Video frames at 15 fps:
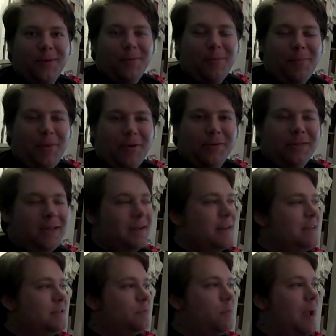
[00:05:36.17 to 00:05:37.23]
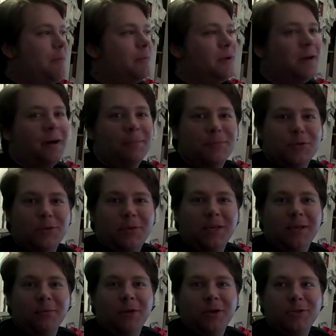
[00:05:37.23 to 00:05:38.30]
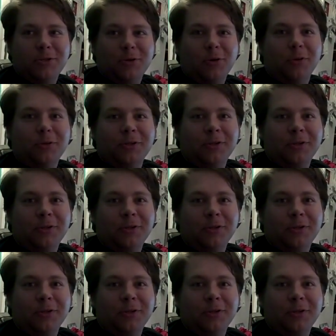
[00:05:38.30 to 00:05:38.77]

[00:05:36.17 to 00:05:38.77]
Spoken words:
Apparently, I need to wrap it up so we can watch the Golden